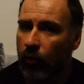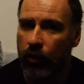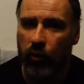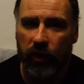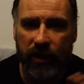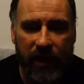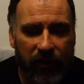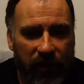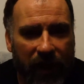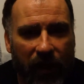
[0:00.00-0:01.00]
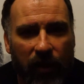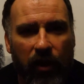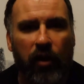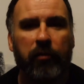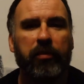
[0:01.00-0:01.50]
We're nowhere near there,
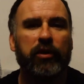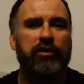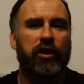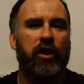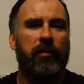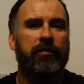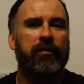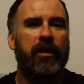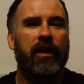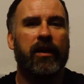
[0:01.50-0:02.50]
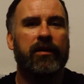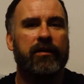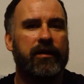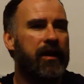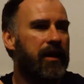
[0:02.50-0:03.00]
but
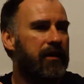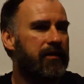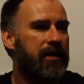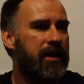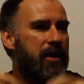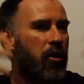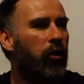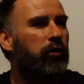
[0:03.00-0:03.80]
the